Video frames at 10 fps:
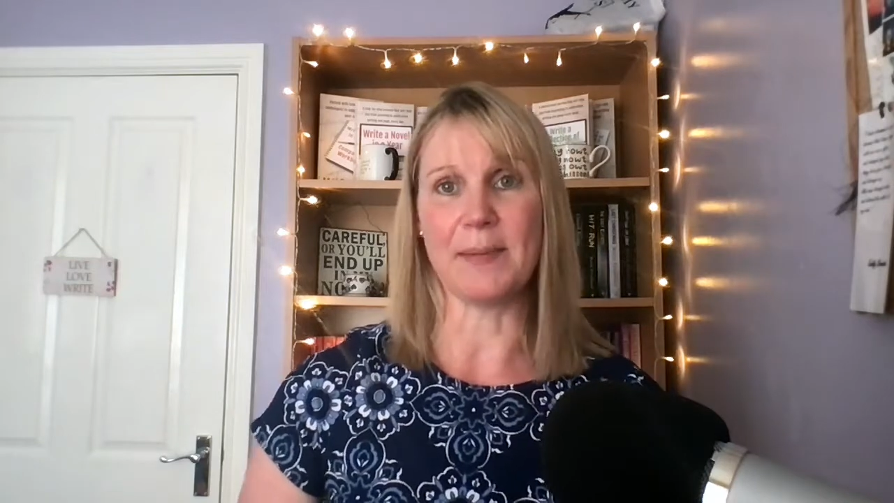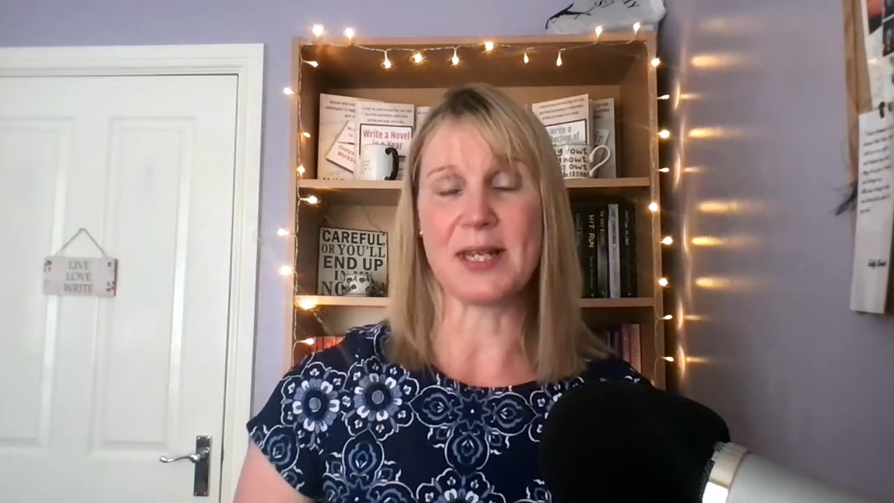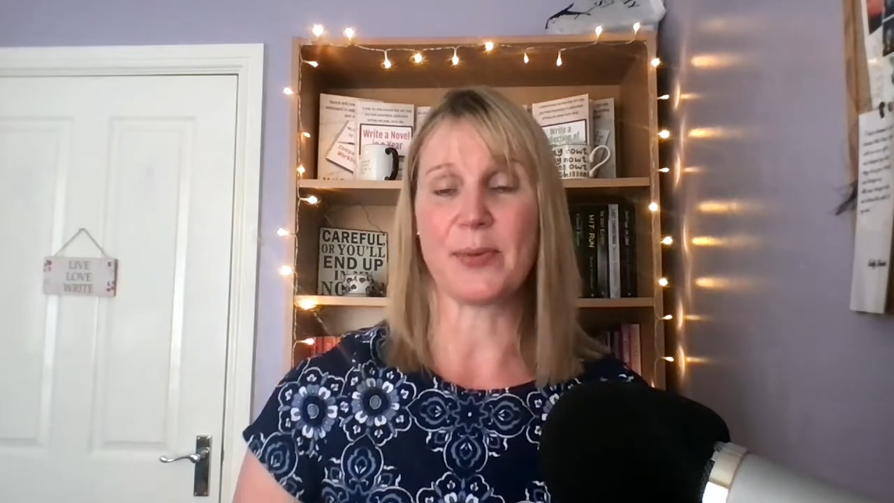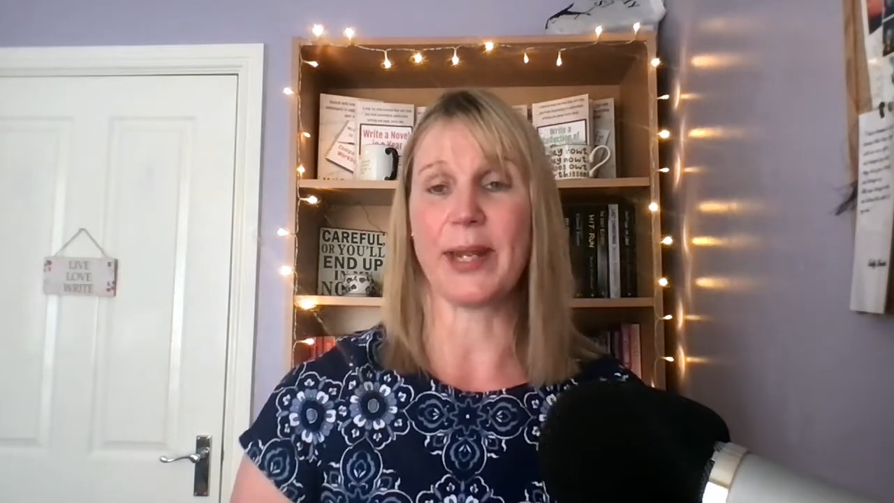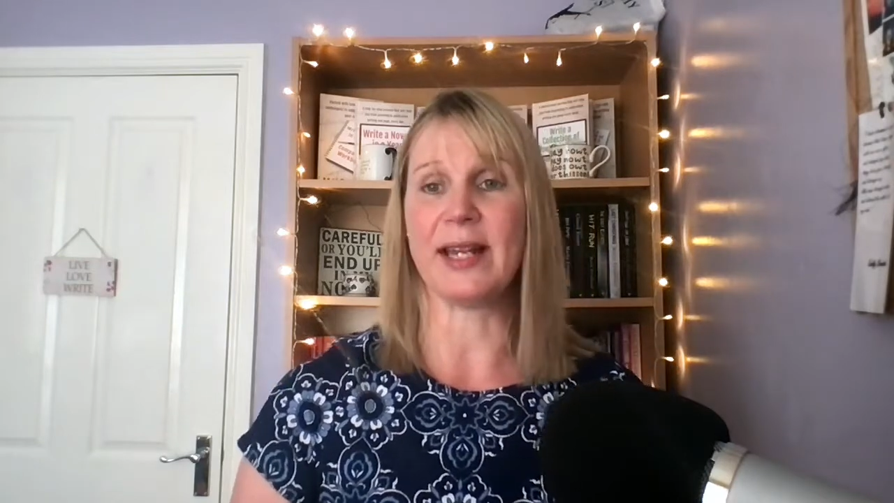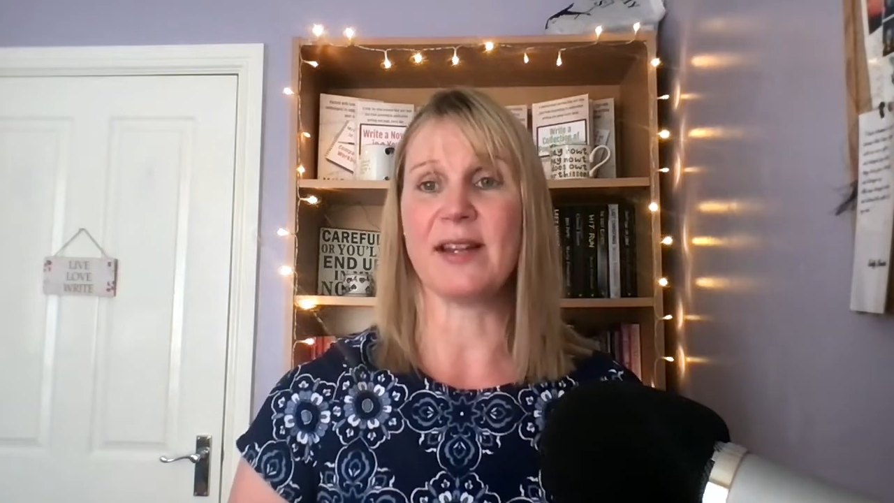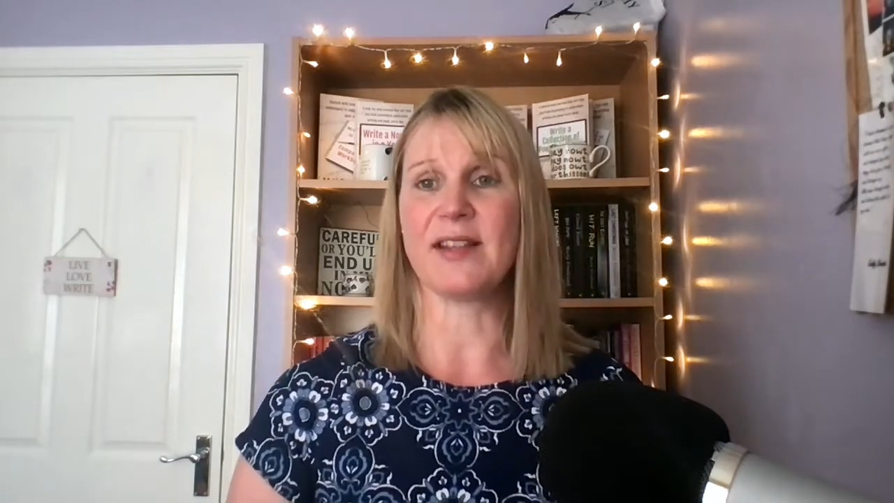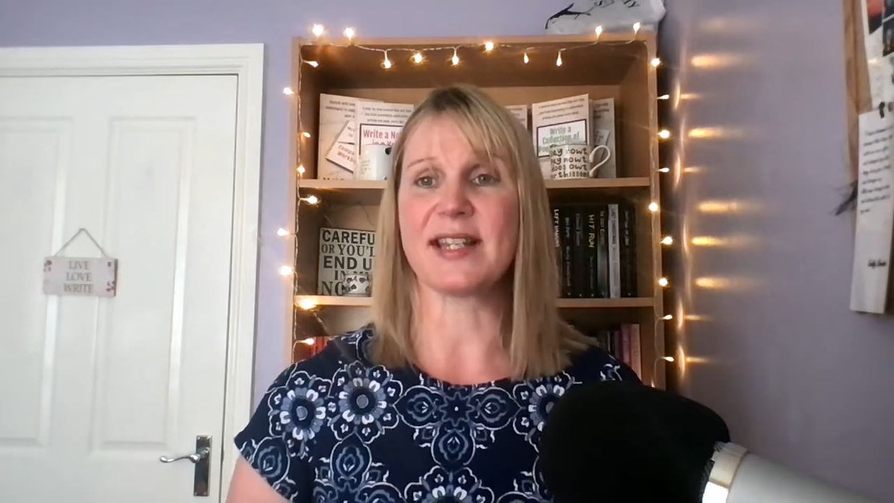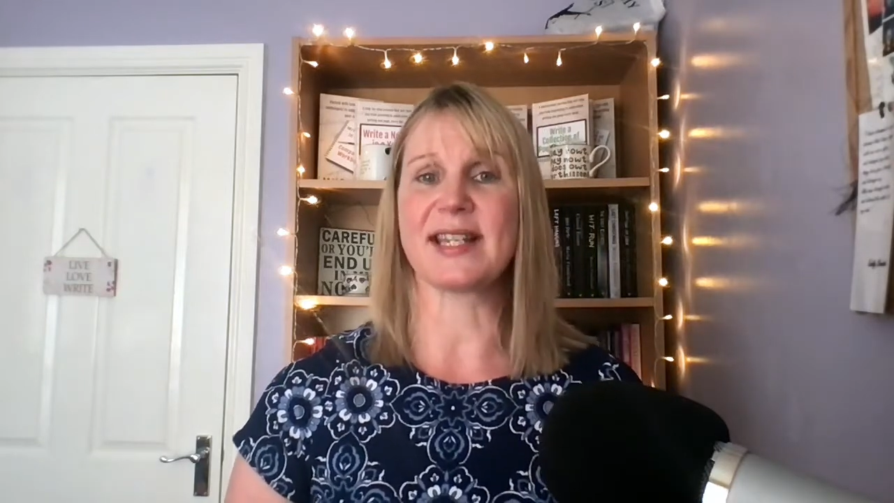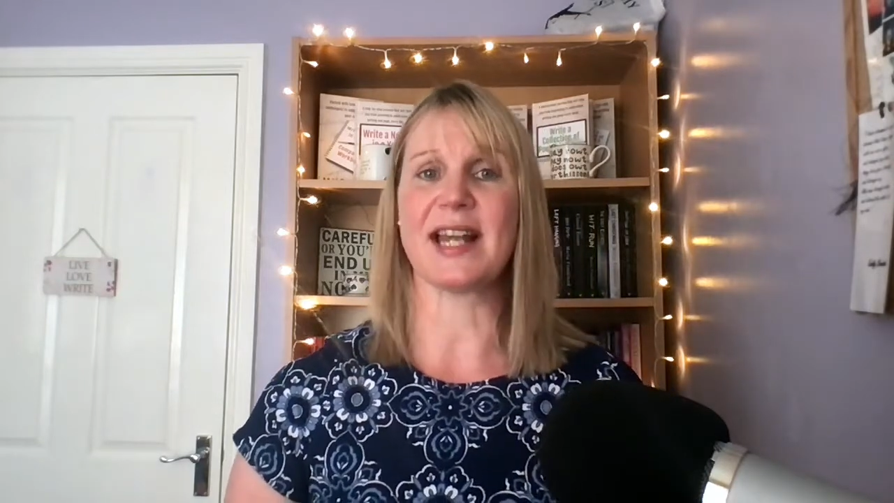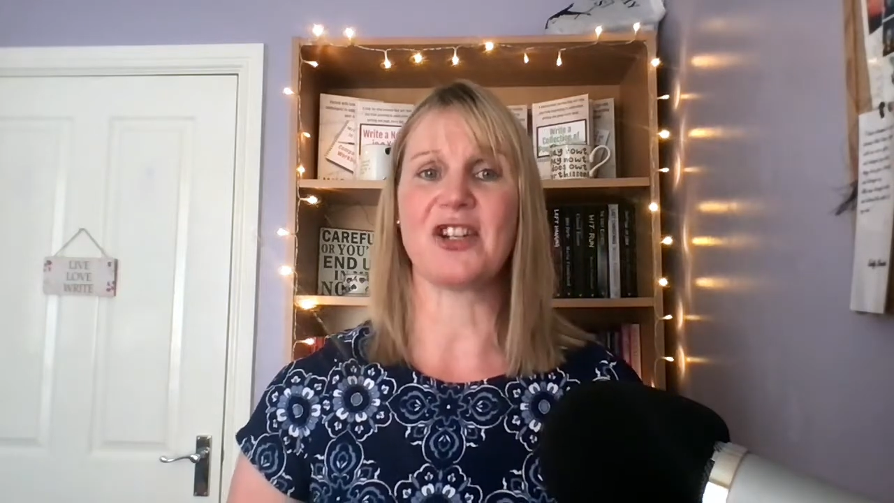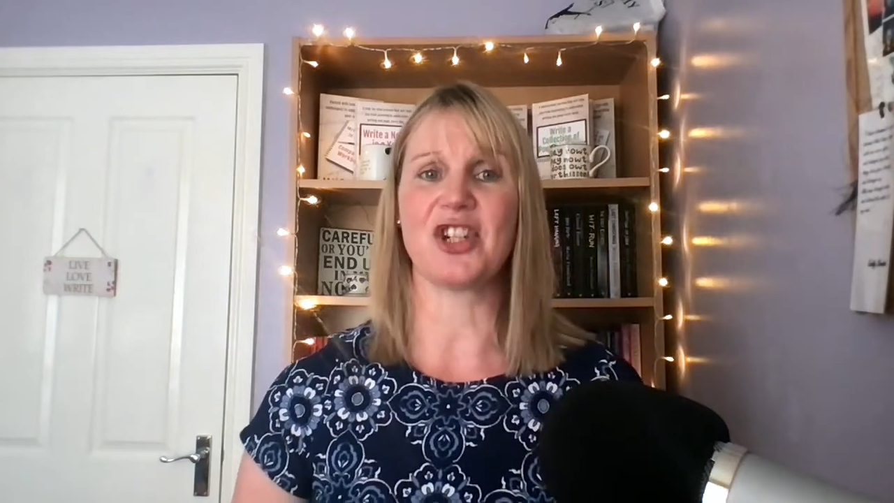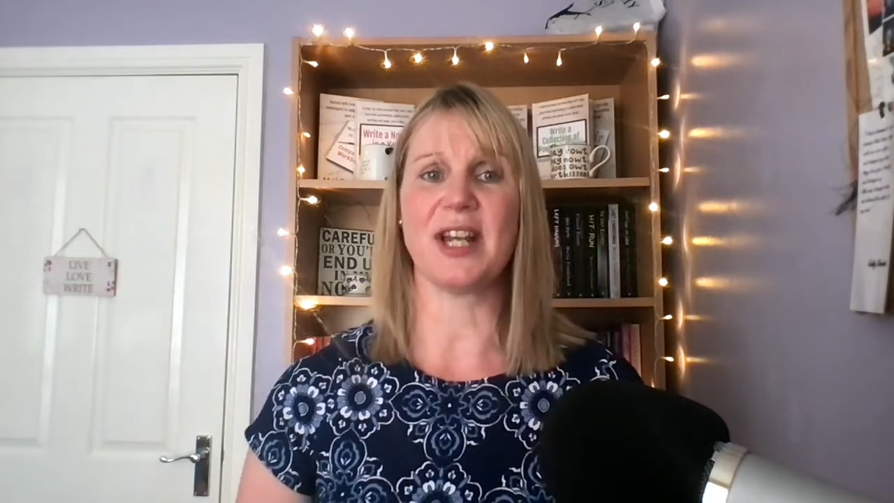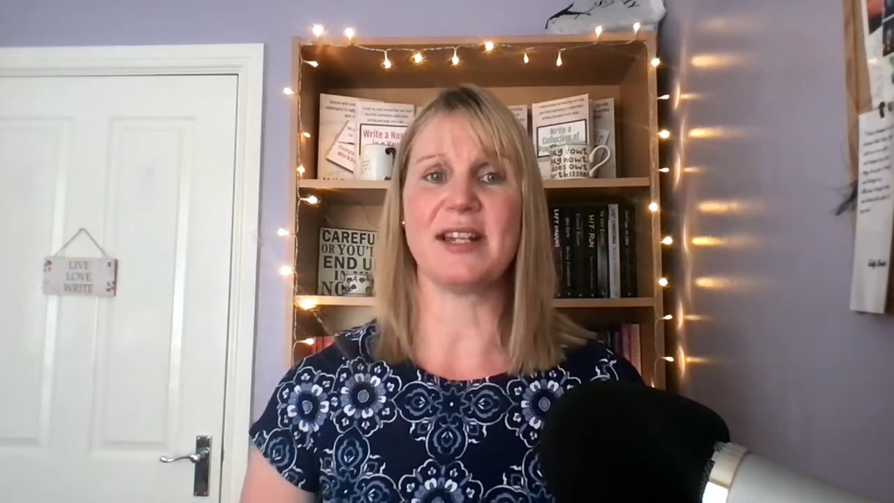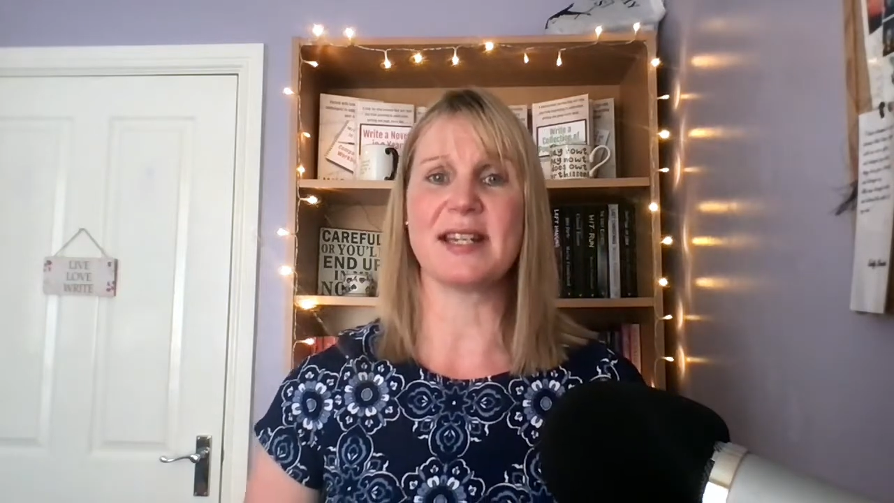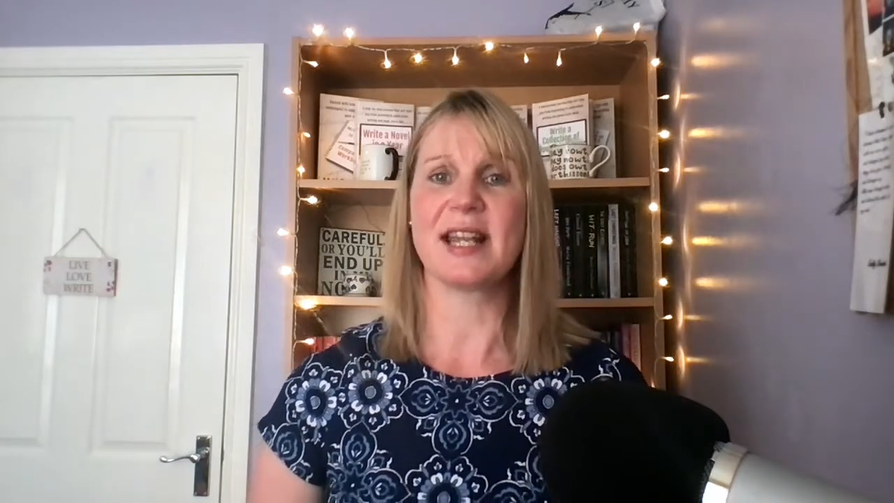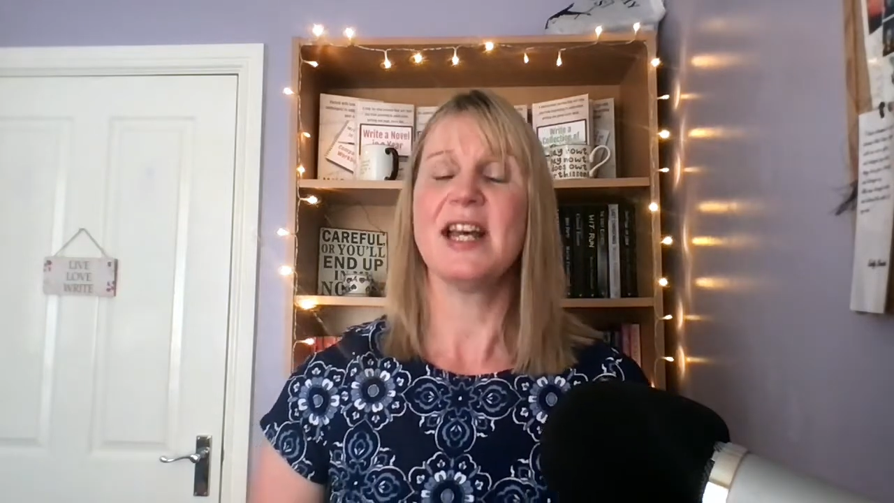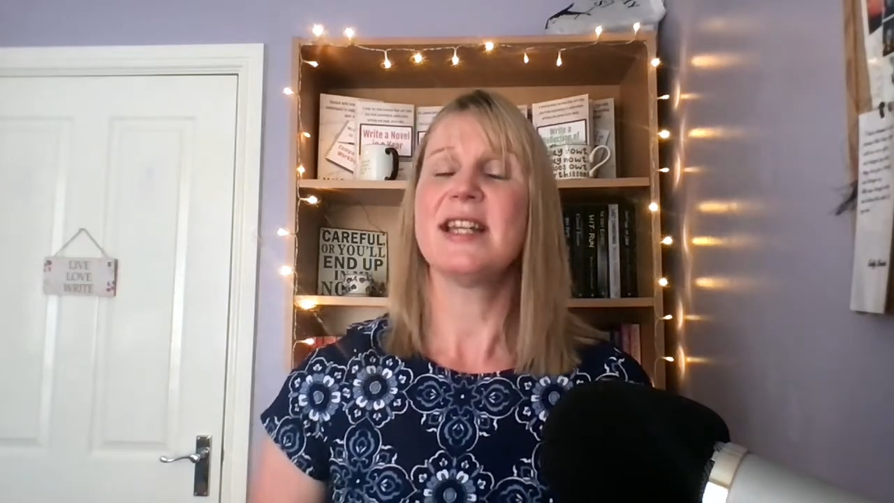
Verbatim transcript: between the sessions.